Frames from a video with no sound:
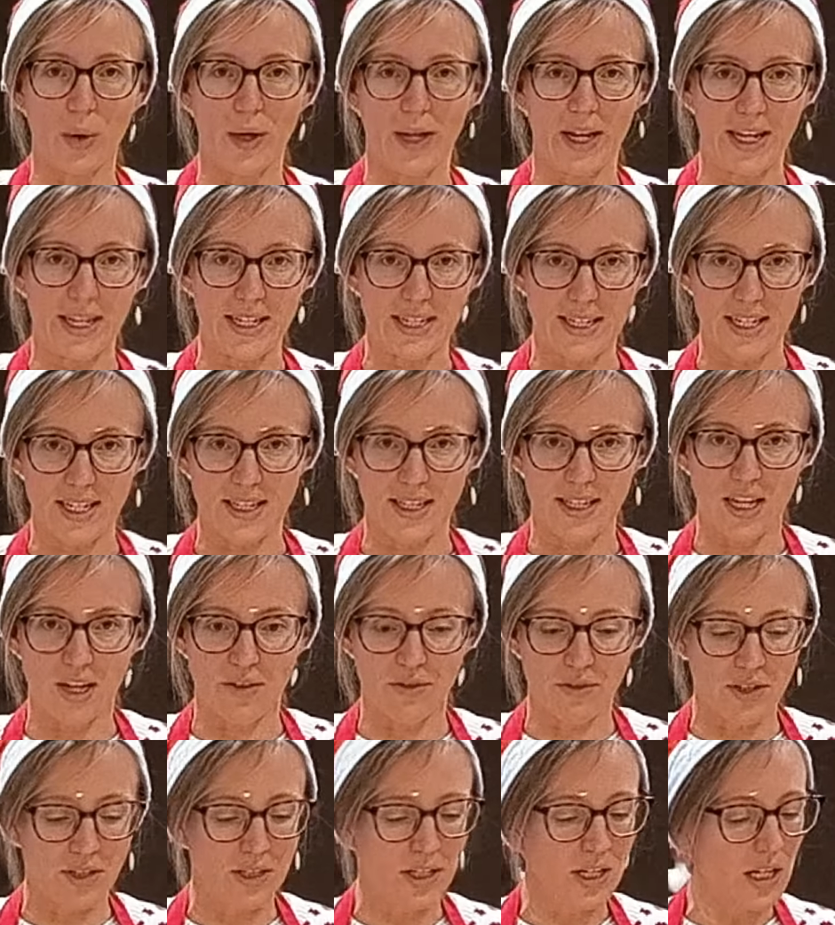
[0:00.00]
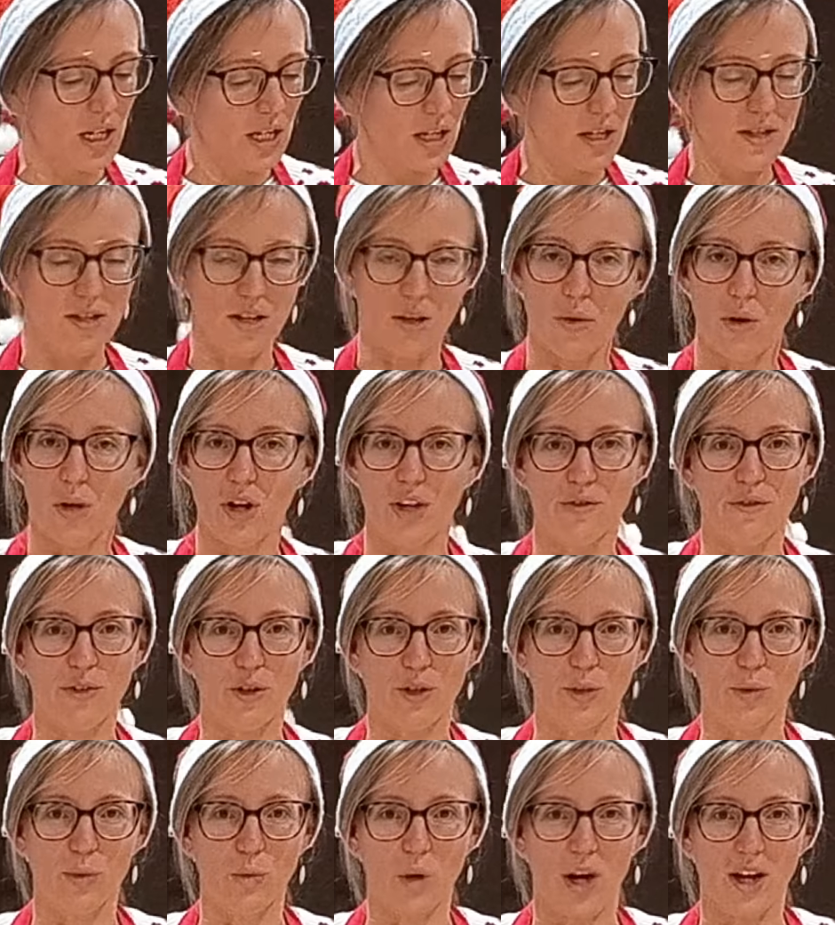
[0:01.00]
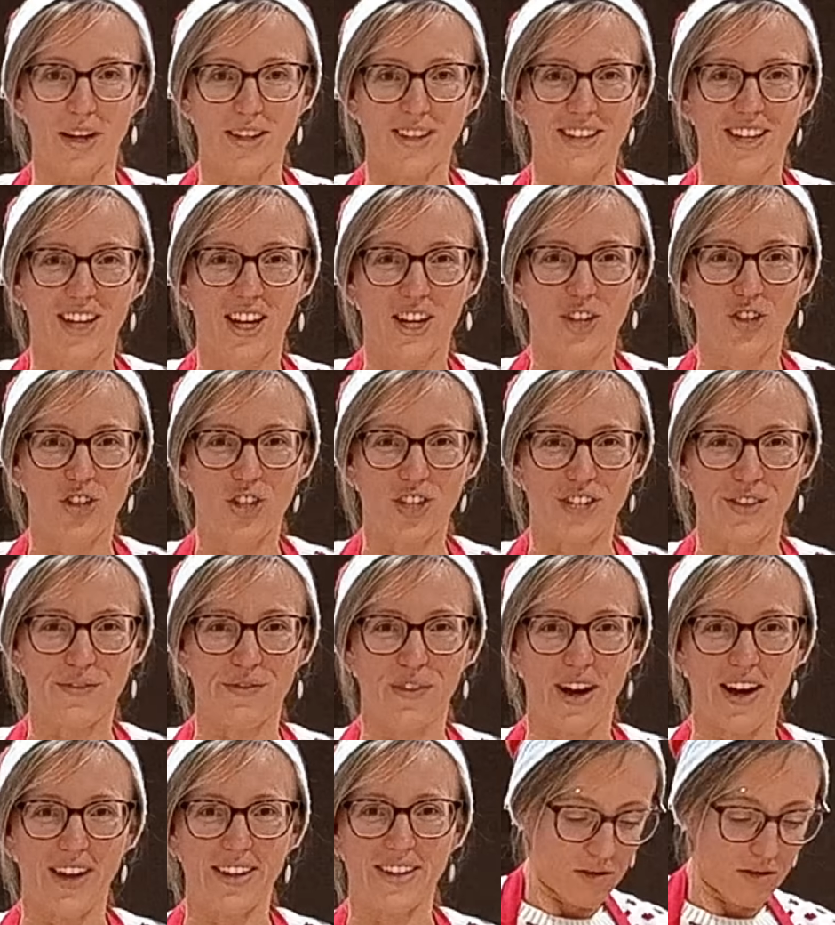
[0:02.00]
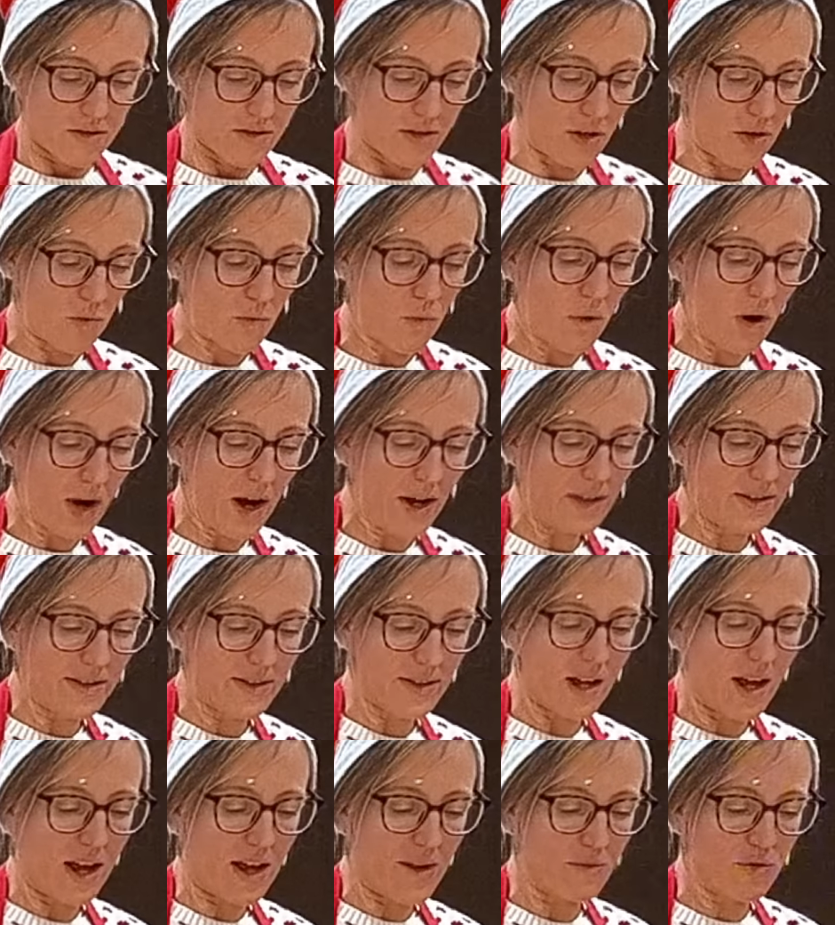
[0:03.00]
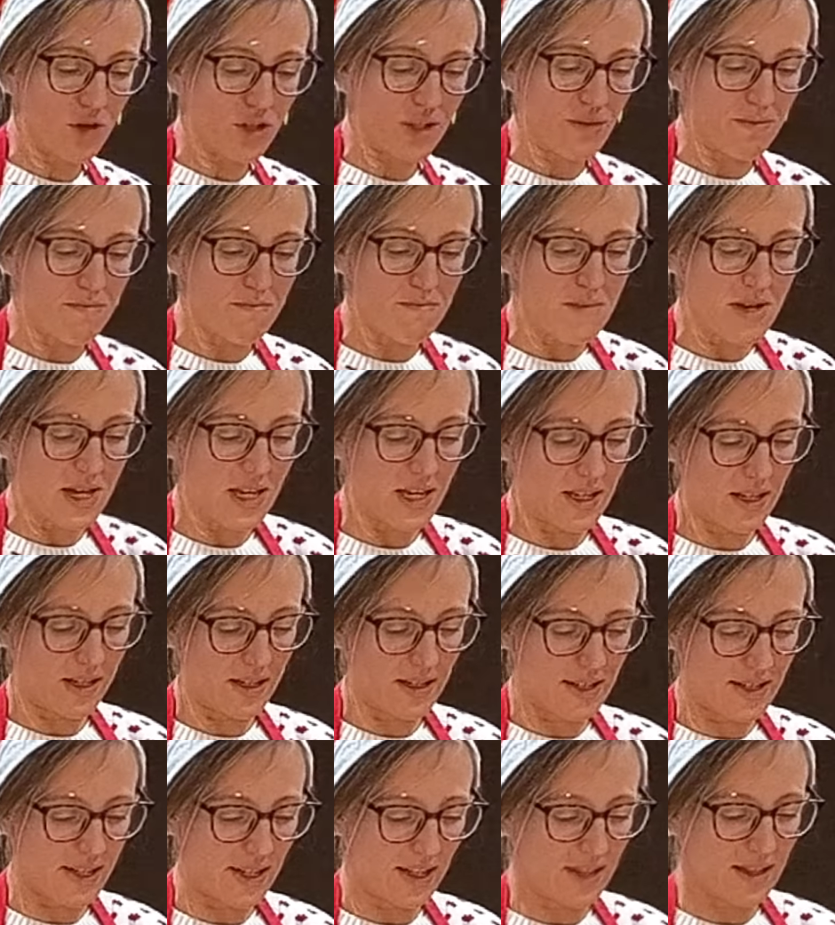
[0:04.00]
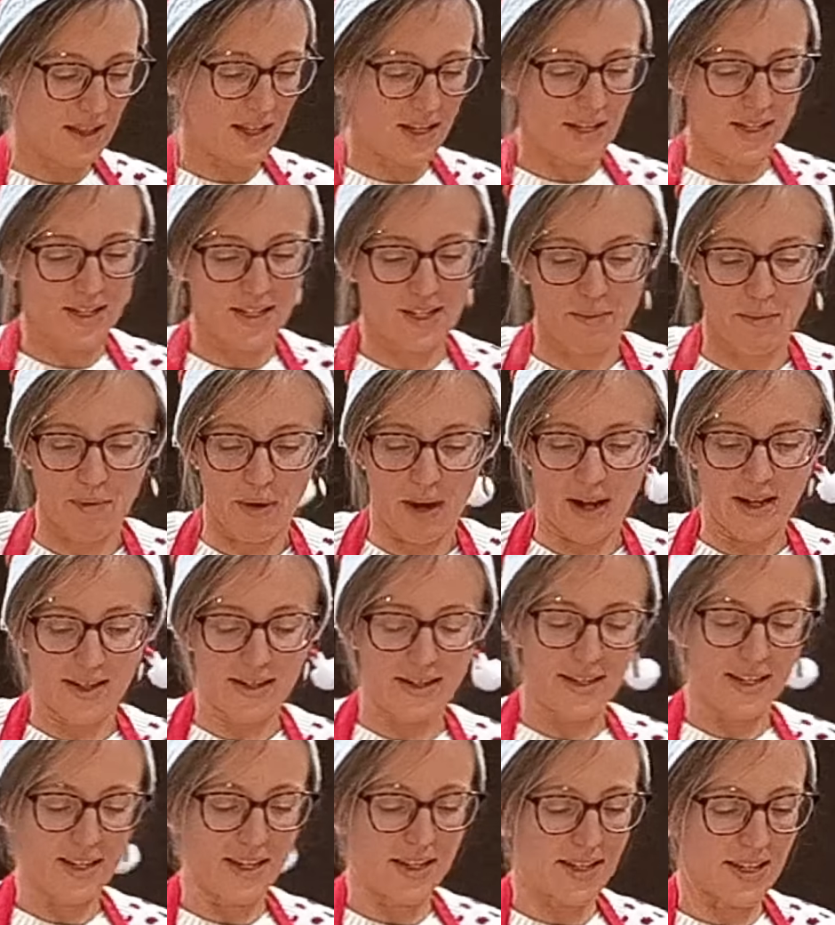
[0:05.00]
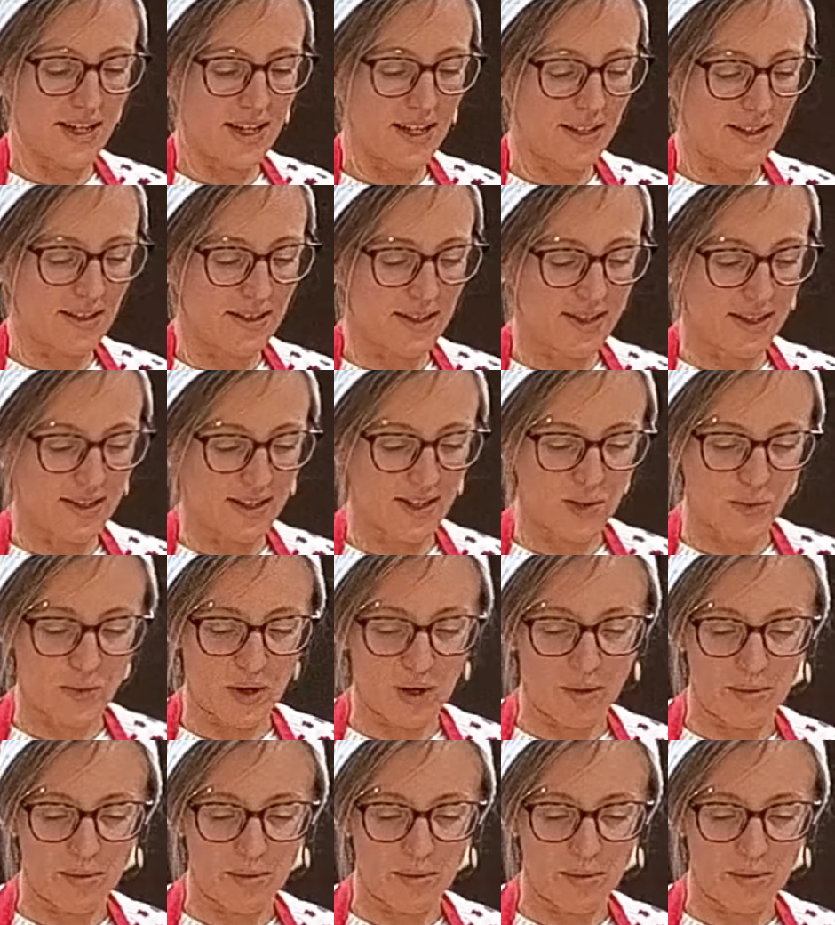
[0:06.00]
heat in the oven, so olive oil works just fine. So whilst I am just mixing these spices into the sweet